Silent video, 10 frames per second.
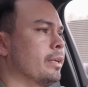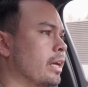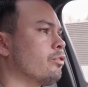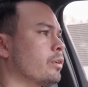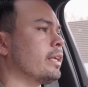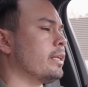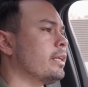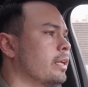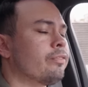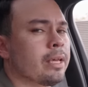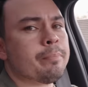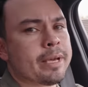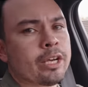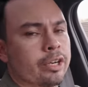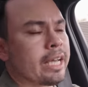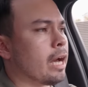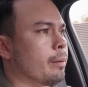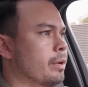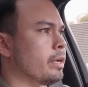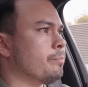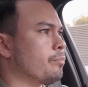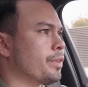Yes, granted, it is a bigger cabin,